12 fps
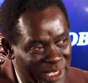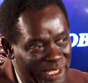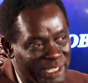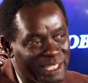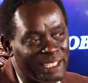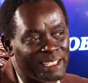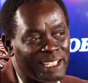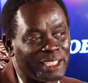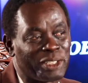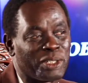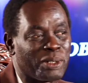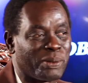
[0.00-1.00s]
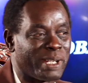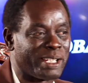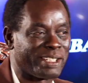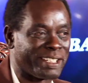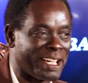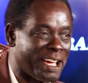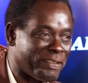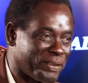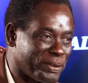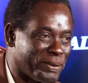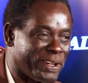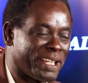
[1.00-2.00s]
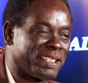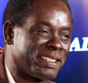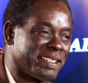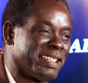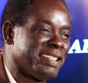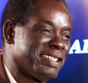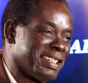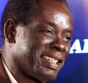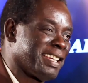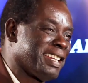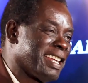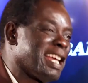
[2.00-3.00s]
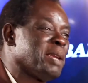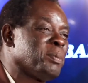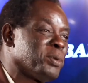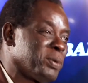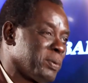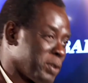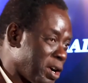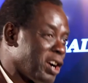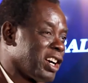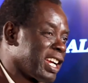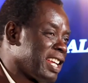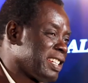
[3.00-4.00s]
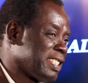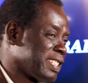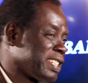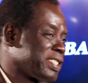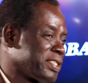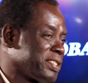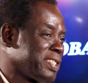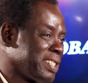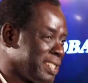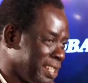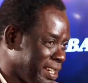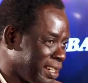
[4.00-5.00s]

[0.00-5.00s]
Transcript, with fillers: and then, like, you know, when they have the grants, then they can help your organization